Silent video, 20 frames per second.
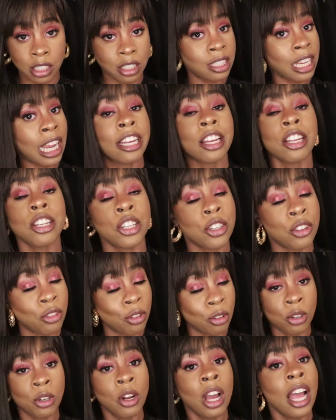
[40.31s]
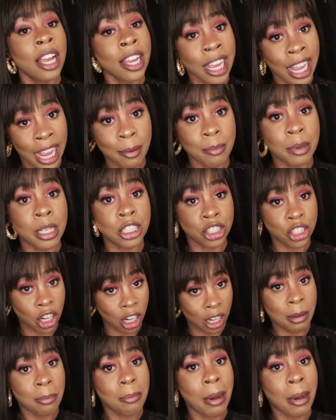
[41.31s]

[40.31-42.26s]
taking you through Cammy's journey,